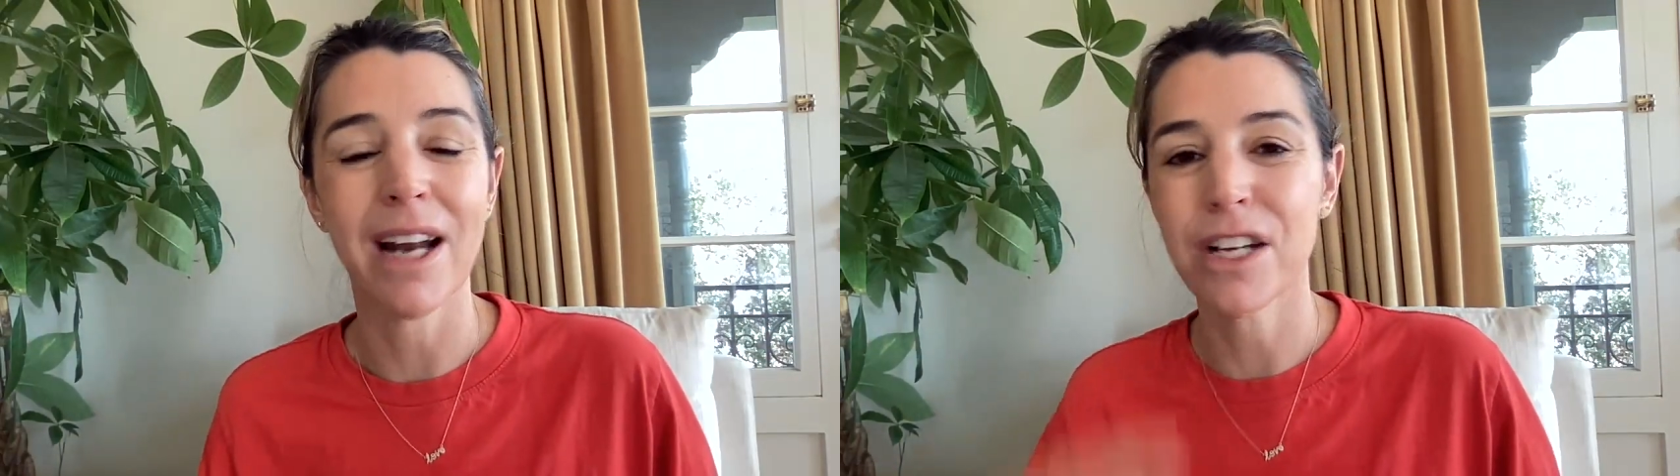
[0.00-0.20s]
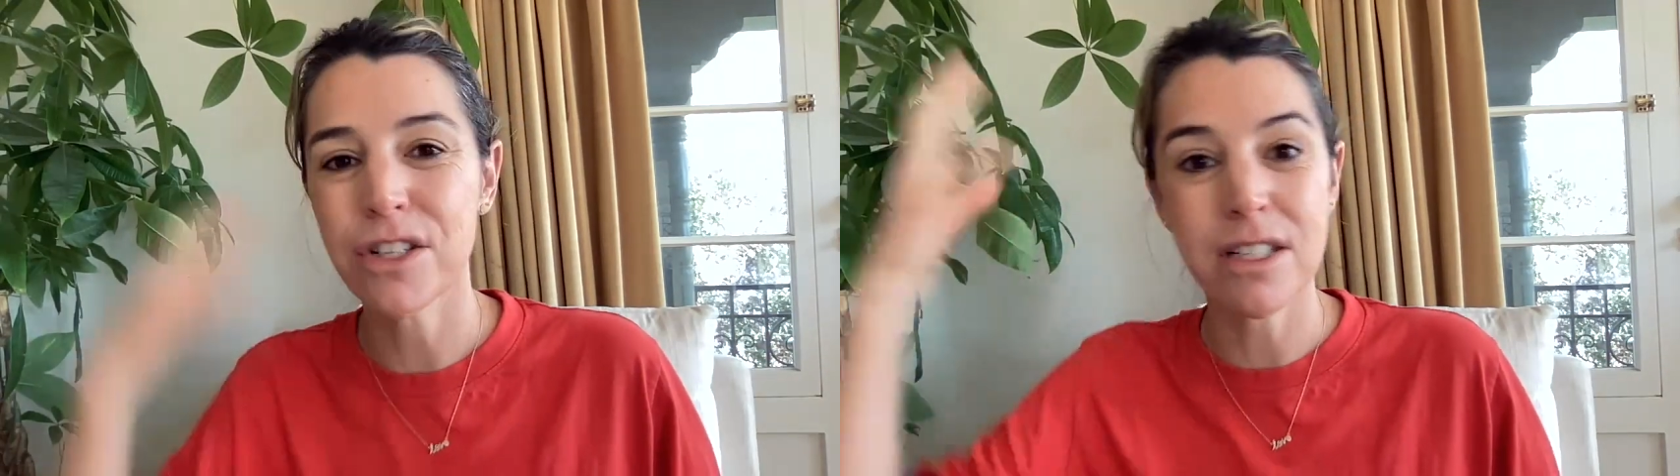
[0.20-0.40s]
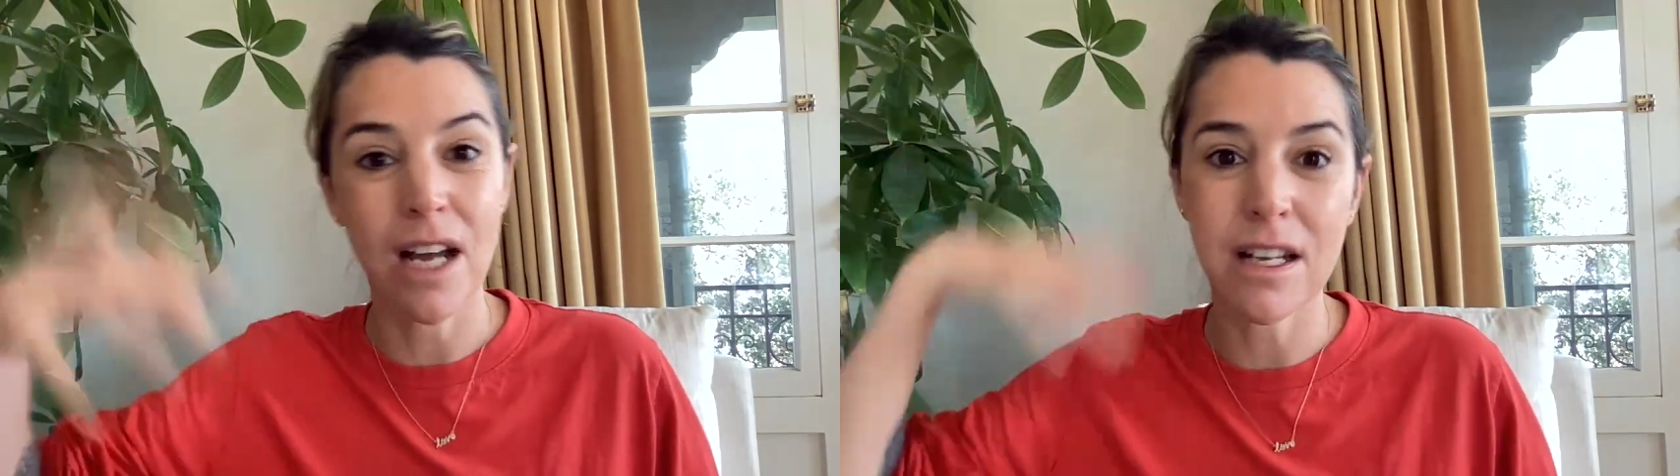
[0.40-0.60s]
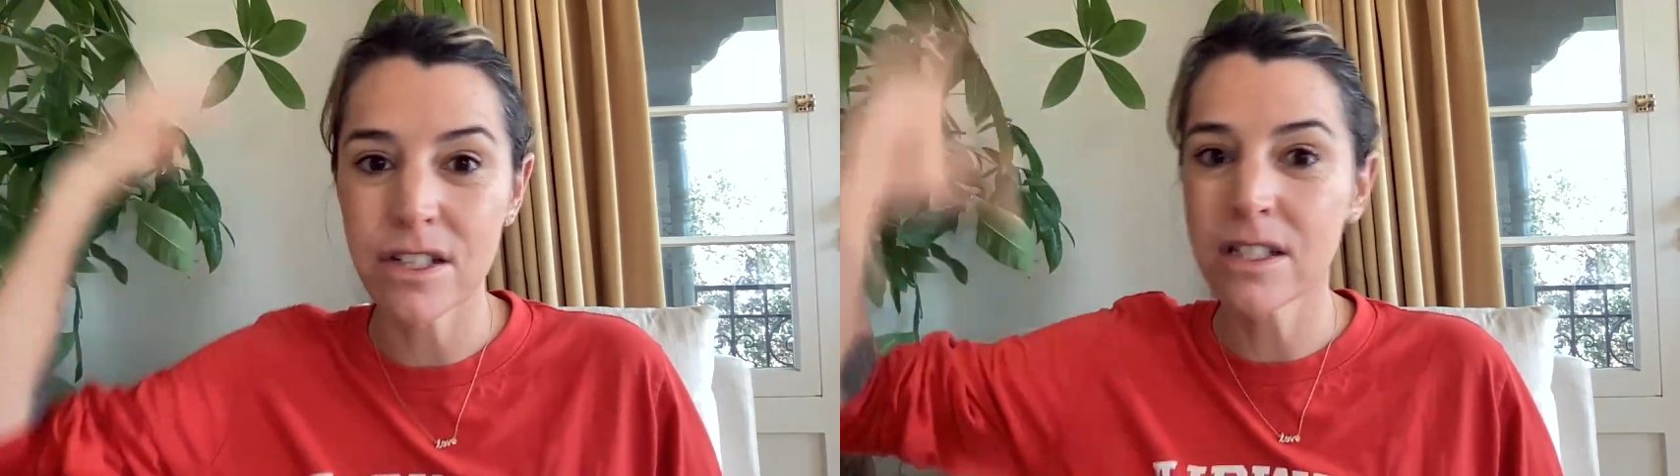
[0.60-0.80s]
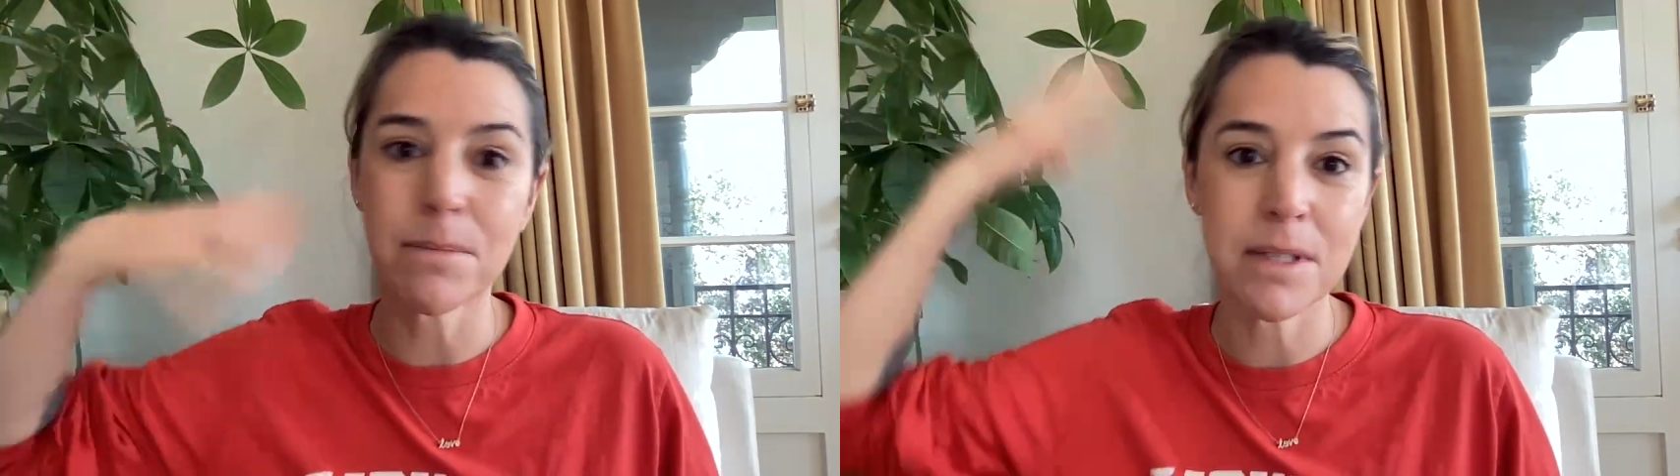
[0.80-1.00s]
I just
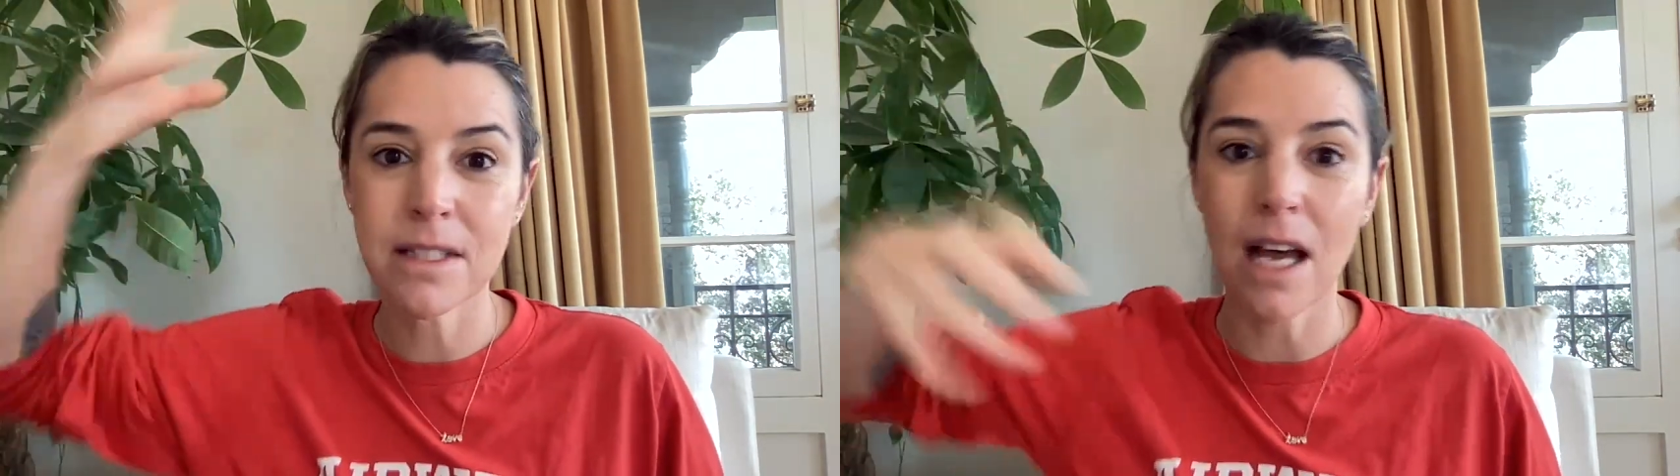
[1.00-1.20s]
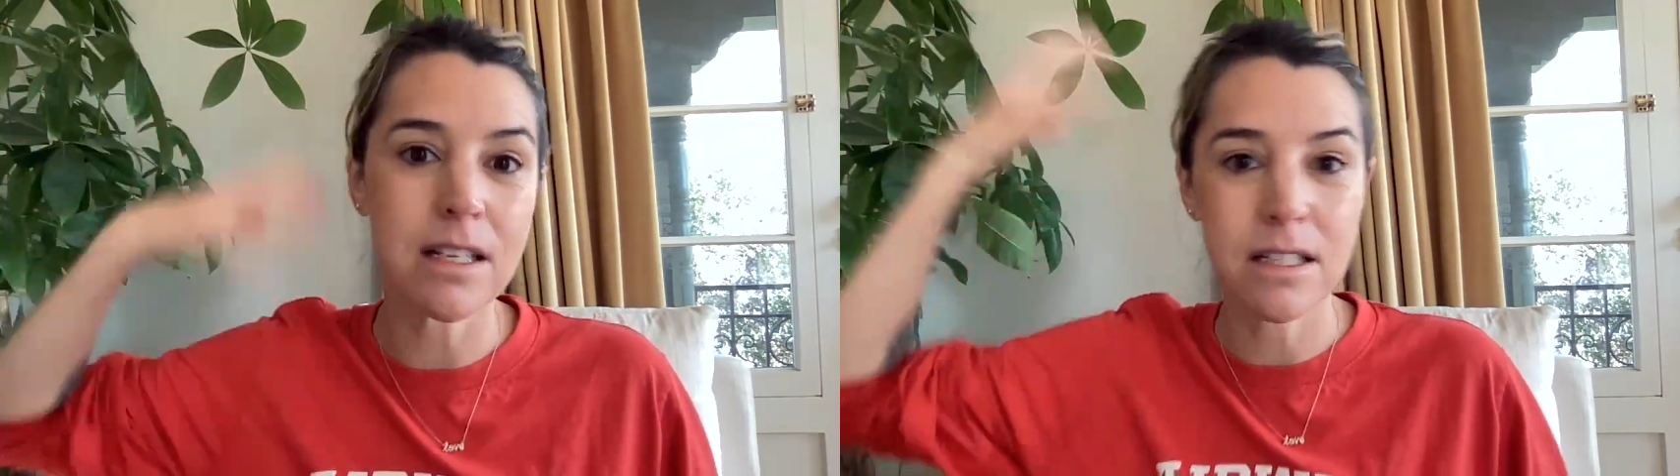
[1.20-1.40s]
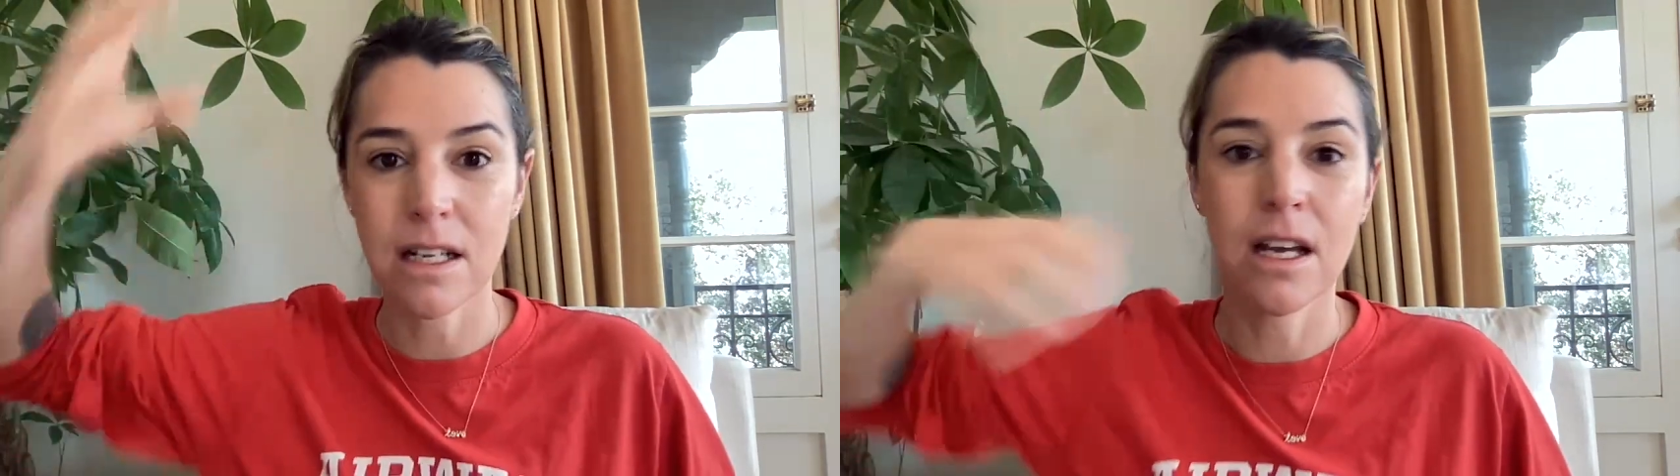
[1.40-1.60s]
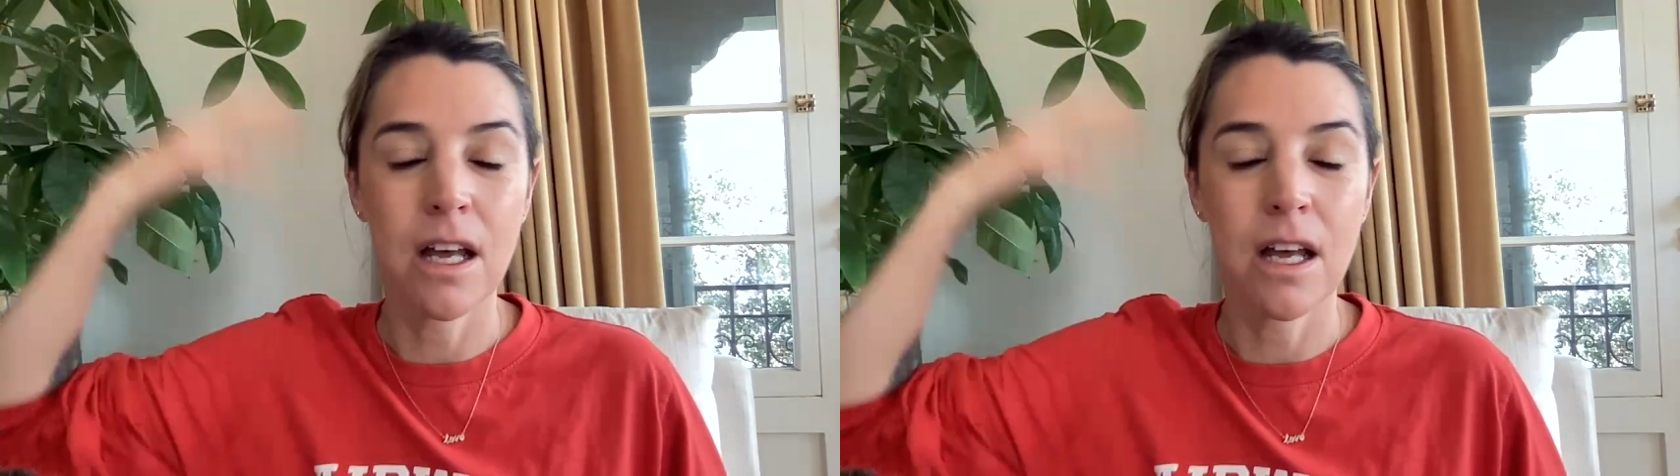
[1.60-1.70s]
obsessed.